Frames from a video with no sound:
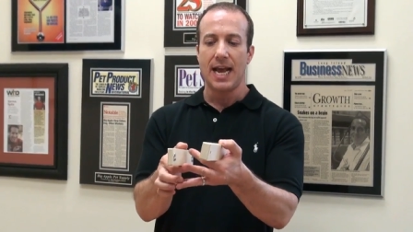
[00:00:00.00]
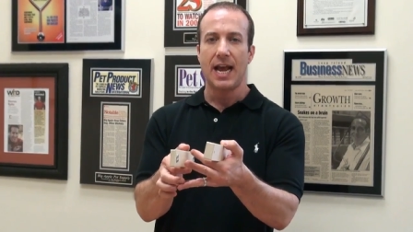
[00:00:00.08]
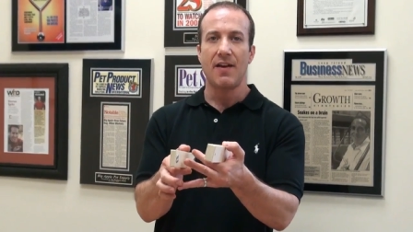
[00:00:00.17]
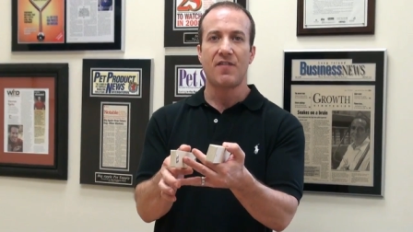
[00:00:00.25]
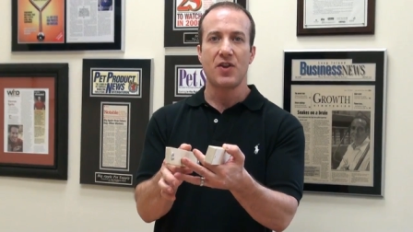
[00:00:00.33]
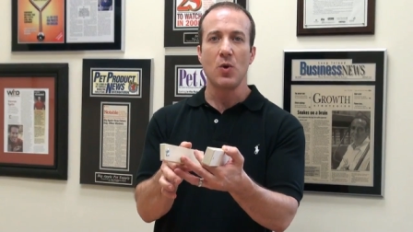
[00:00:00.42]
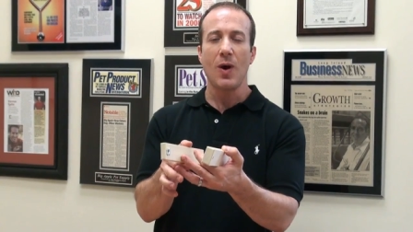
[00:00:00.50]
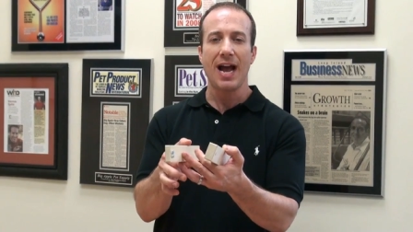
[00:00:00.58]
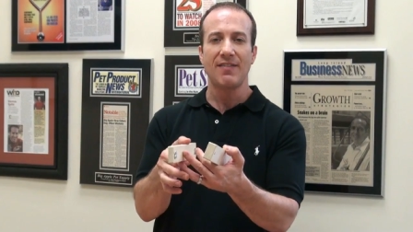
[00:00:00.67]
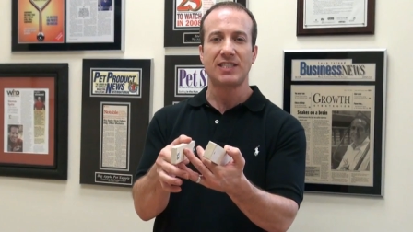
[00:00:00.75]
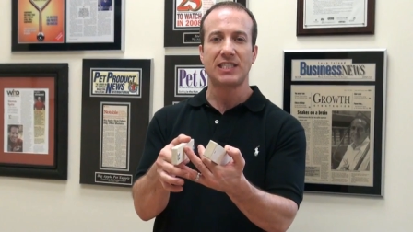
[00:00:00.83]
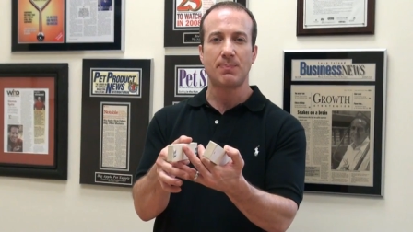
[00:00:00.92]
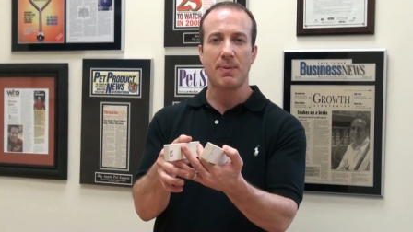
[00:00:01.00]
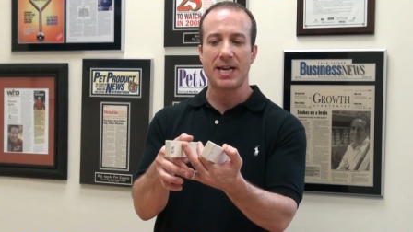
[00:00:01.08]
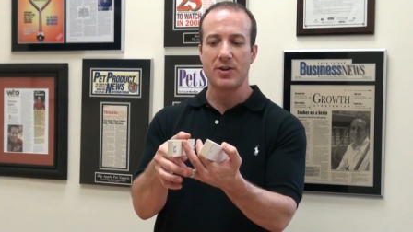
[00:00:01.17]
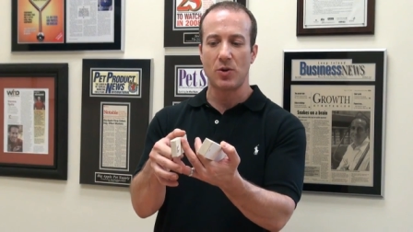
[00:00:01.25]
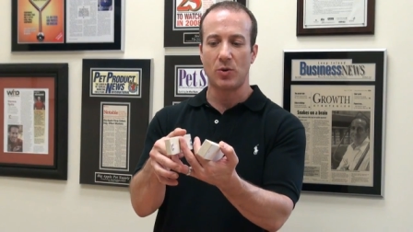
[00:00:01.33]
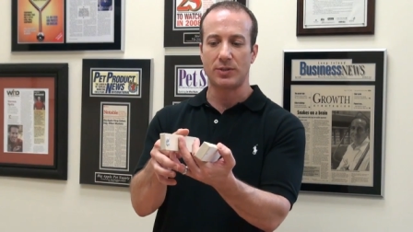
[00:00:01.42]
if you have
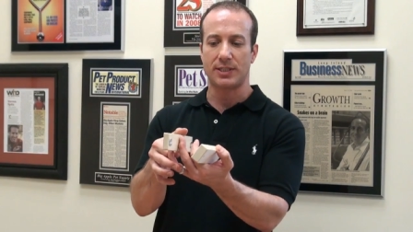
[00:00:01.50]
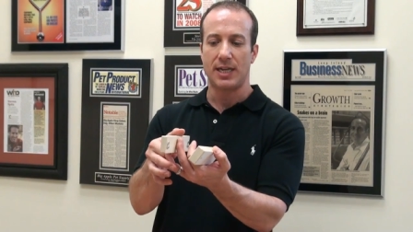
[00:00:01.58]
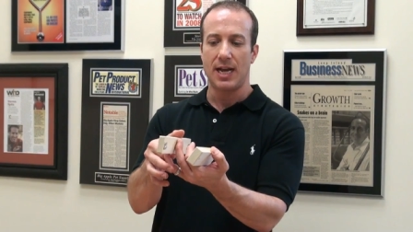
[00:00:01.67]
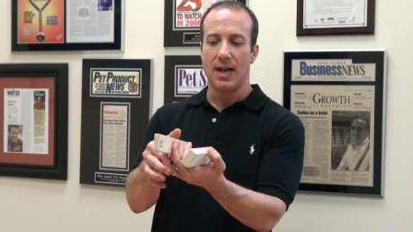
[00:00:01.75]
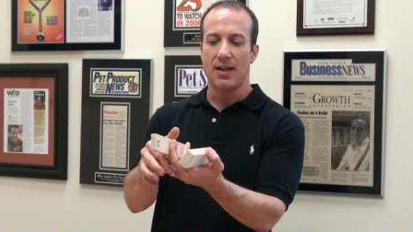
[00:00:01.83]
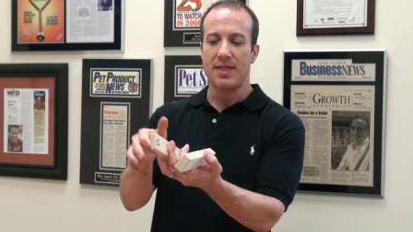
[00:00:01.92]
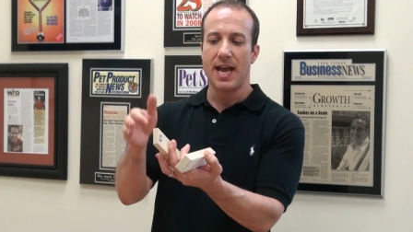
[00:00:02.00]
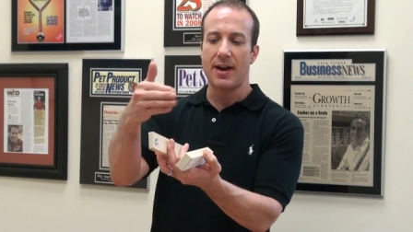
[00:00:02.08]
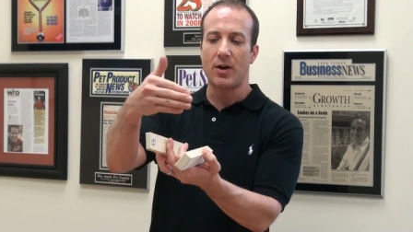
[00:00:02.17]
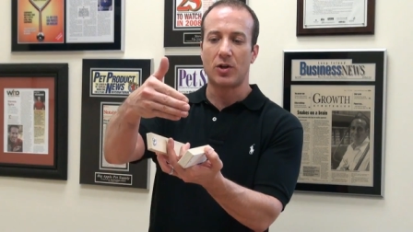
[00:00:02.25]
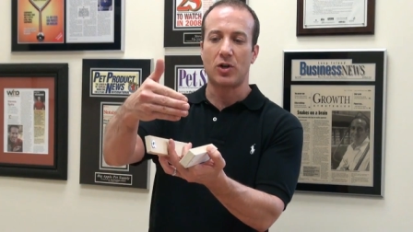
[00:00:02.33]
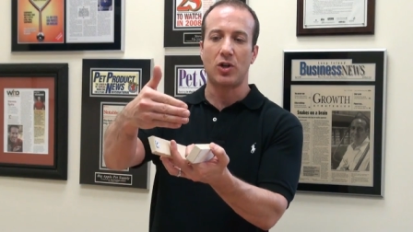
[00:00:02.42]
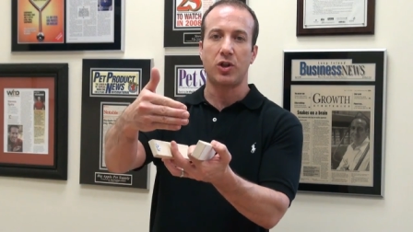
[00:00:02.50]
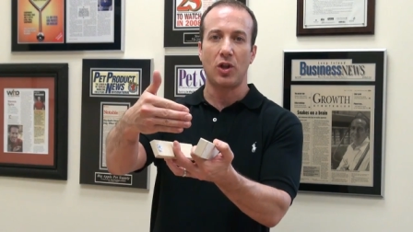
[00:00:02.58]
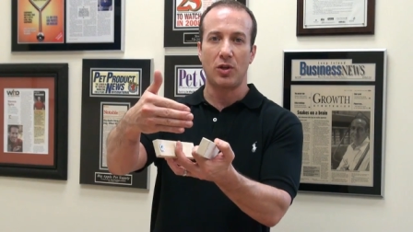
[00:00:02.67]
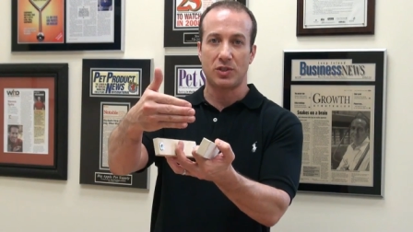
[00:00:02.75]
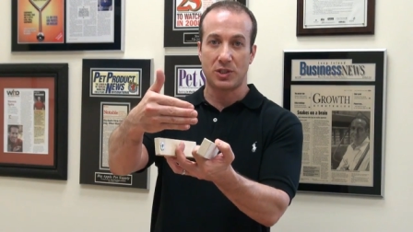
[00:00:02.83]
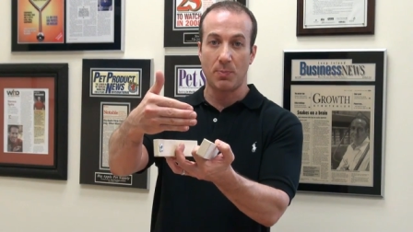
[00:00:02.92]
spindles that are
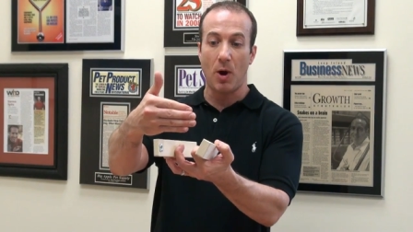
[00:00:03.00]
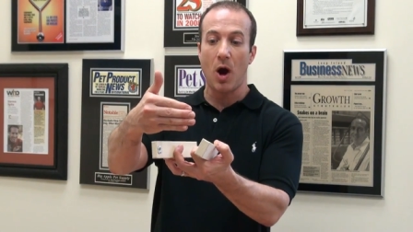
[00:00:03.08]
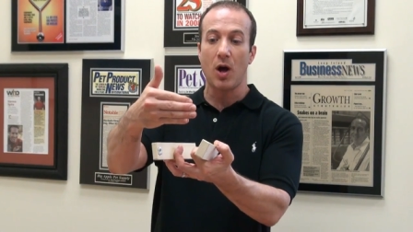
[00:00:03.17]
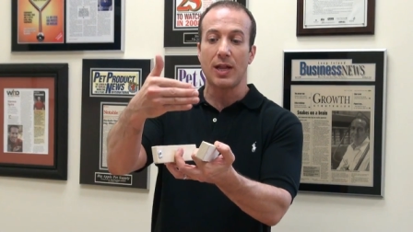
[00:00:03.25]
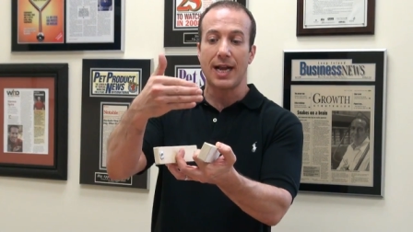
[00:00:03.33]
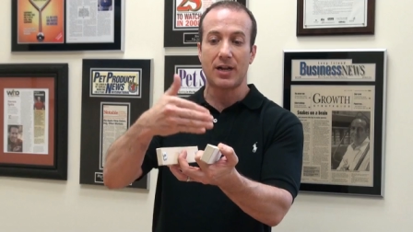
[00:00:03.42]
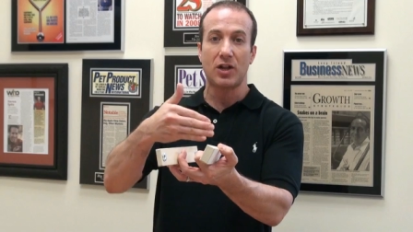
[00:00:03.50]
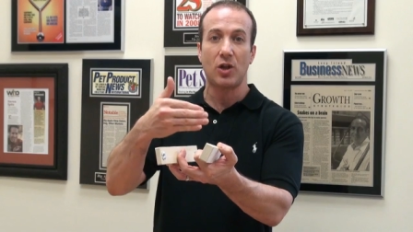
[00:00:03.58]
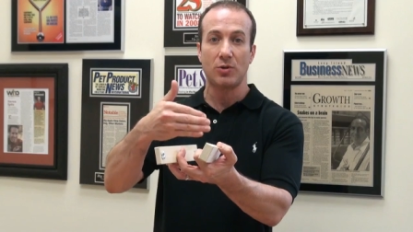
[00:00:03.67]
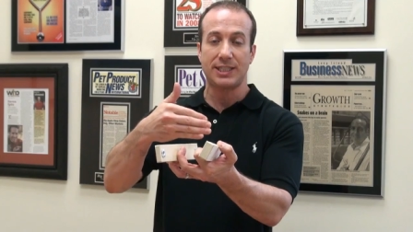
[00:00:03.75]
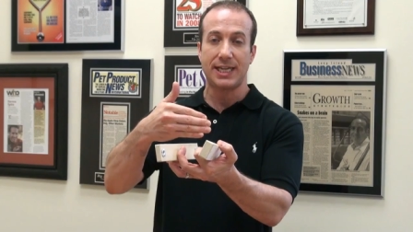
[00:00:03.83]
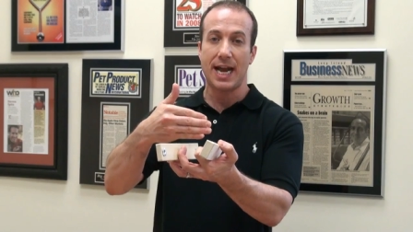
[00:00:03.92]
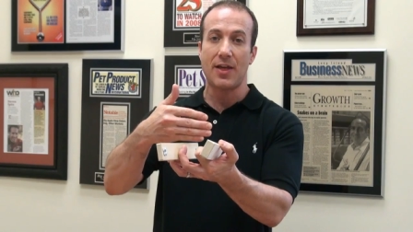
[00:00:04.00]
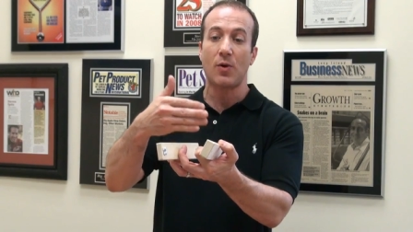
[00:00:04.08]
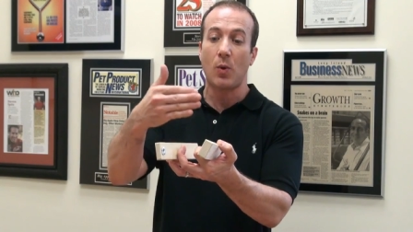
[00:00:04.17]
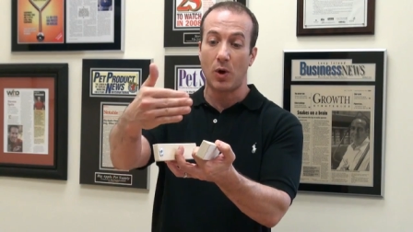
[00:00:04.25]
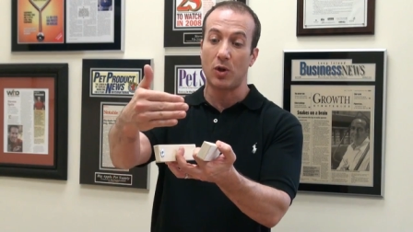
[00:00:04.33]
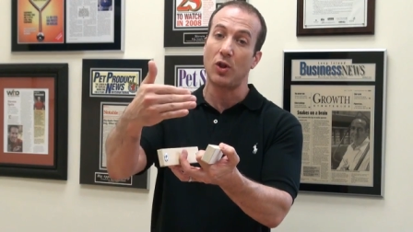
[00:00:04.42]
small and close together
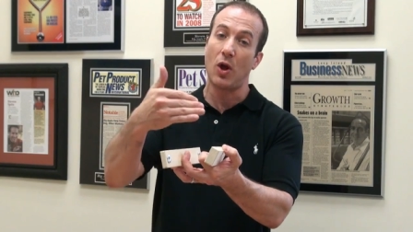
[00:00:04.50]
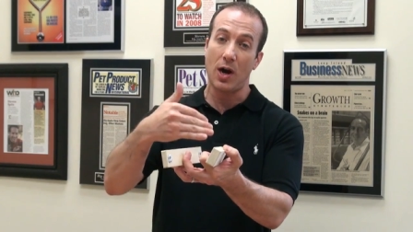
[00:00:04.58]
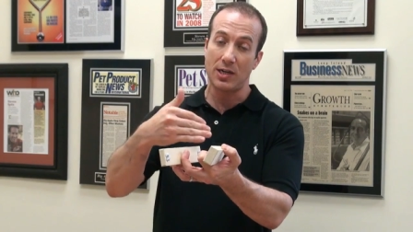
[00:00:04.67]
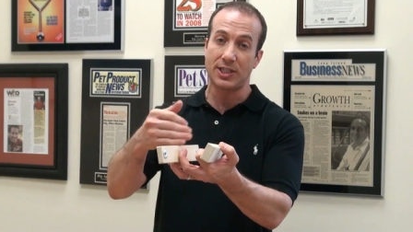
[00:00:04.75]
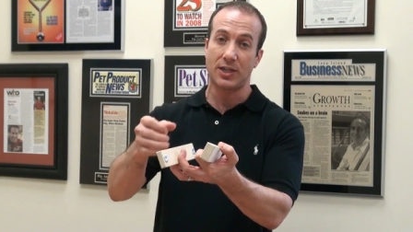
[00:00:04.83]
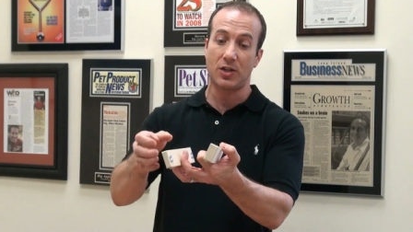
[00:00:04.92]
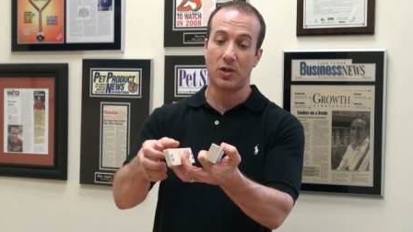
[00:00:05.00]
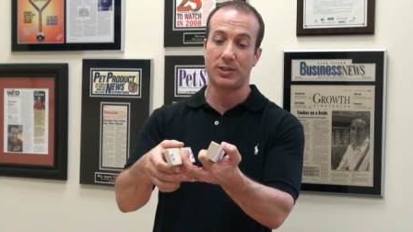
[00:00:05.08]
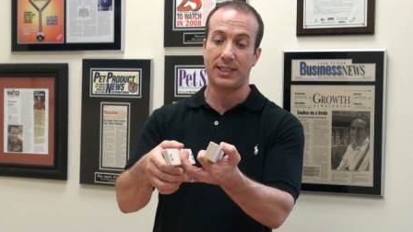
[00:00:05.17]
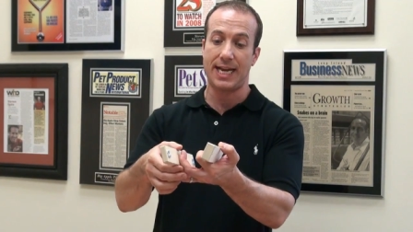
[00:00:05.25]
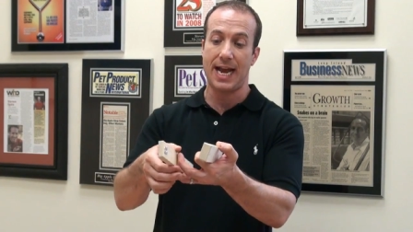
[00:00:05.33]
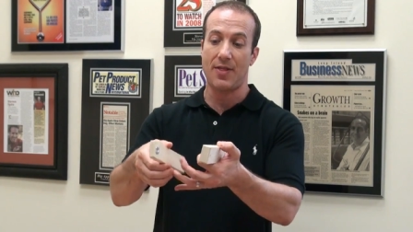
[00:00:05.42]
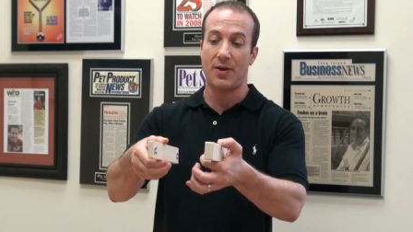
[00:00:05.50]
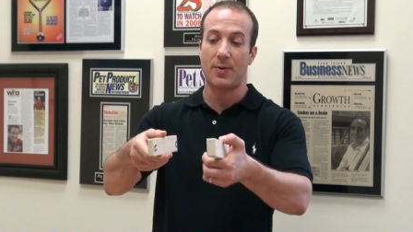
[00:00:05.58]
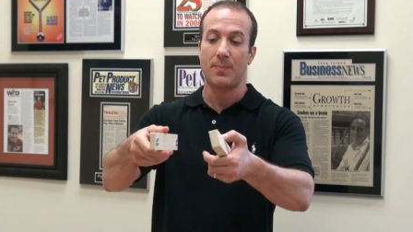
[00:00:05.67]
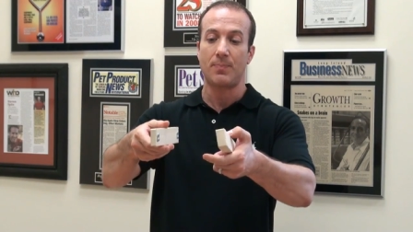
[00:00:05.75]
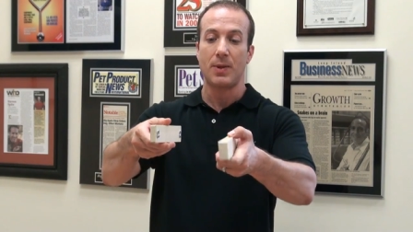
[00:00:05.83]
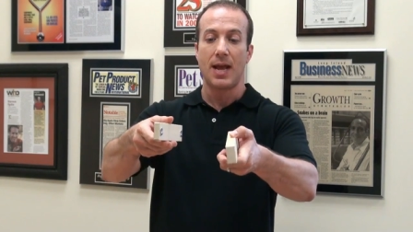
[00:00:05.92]
or large and close together,